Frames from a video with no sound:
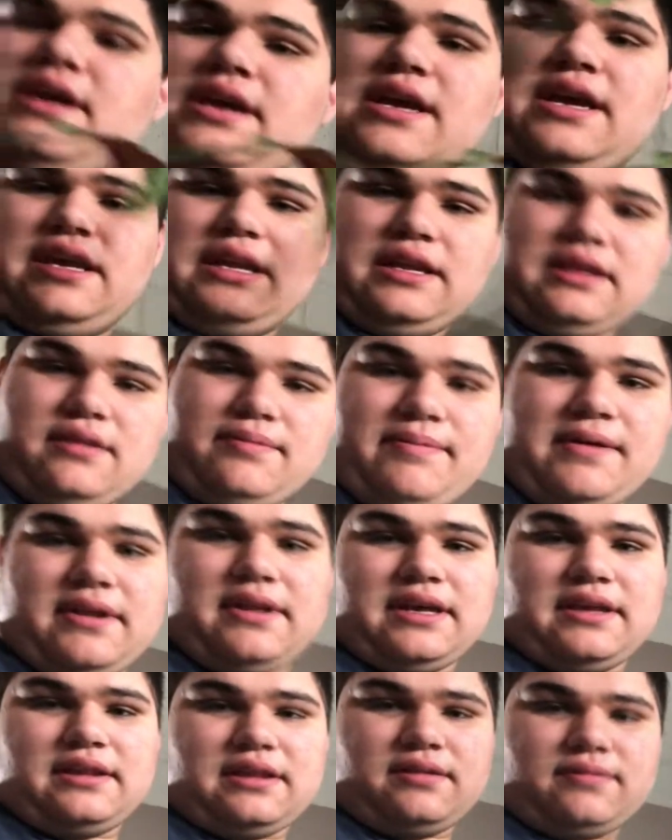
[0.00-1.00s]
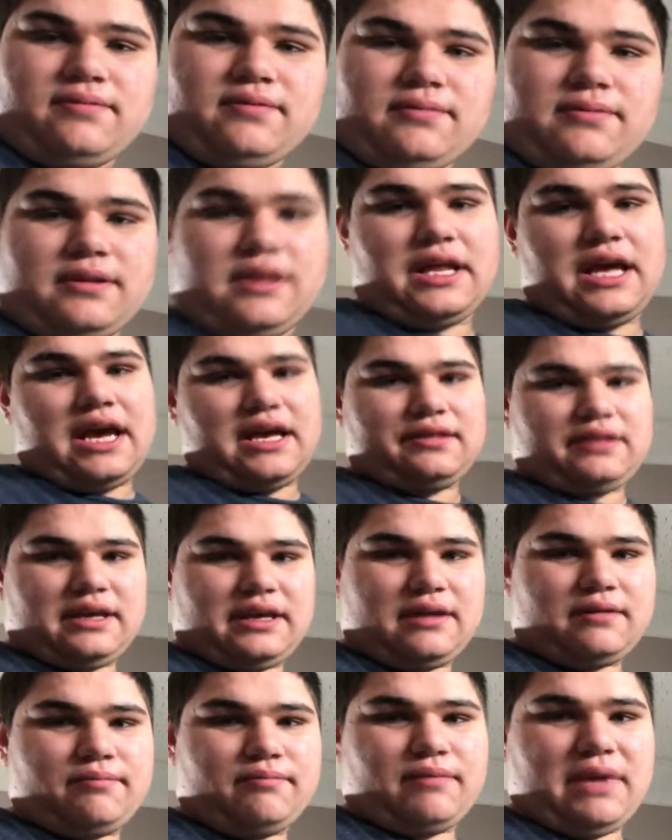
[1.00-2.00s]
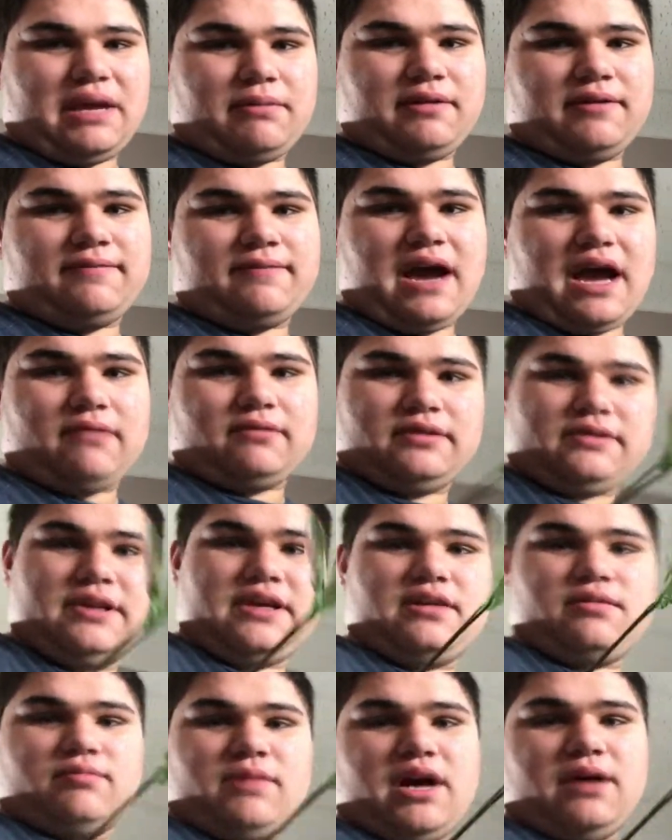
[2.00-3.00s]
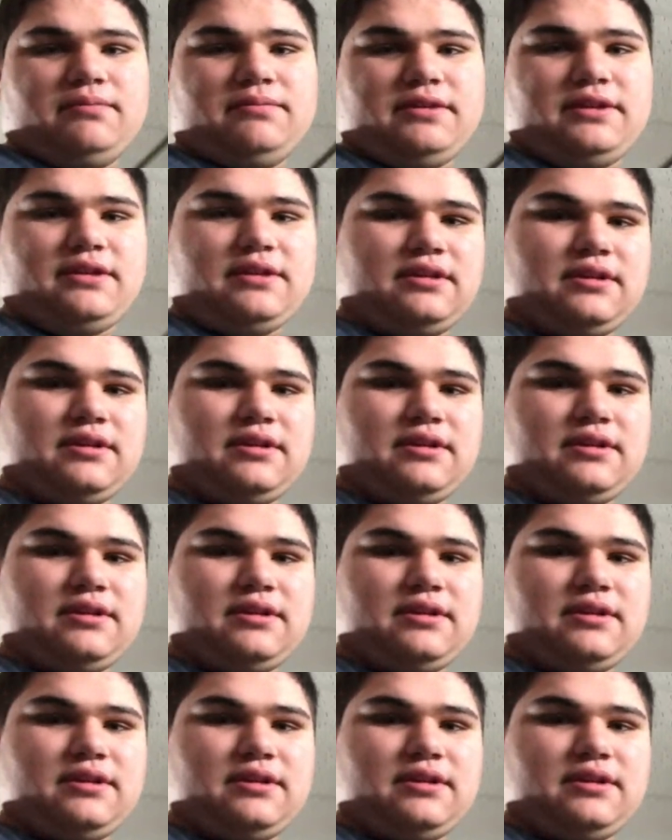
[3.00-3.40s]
And it's been like this for the last like maybe five or six months.